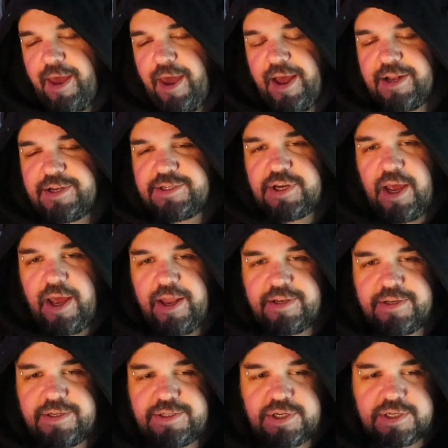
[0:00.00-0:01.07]
and
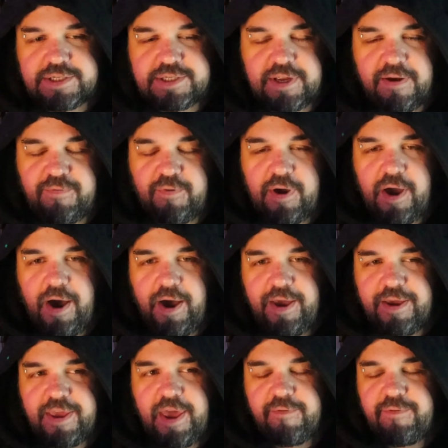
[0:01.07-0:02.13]
and just
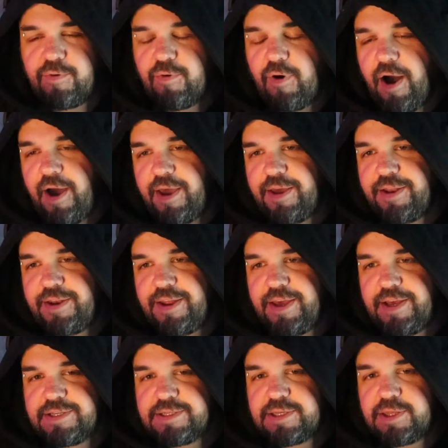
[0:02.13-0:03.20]
FYI, Kevin Rian
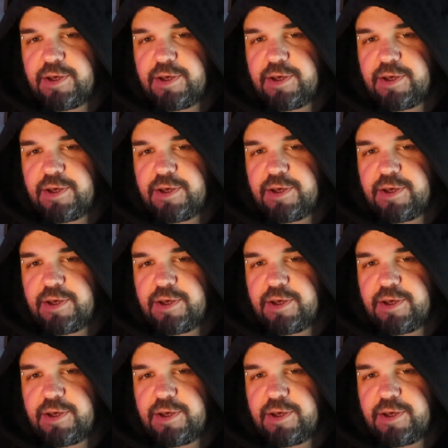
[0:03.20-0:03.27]
is